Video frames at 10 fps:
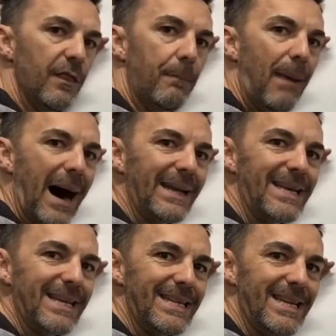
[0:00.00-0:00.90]

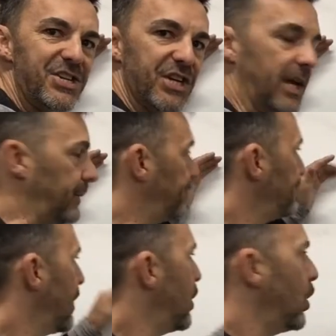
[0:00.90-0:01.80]
body conditioning,
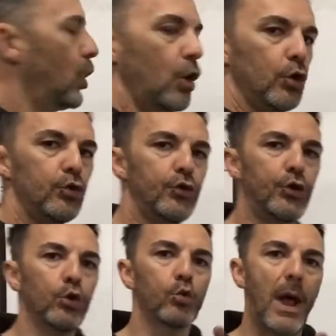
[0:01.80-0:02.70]

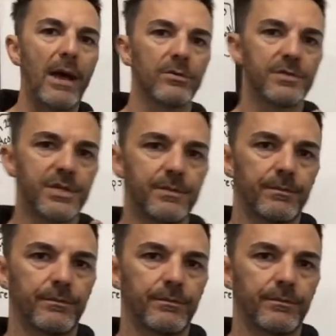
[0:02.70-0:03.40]
2 rounds,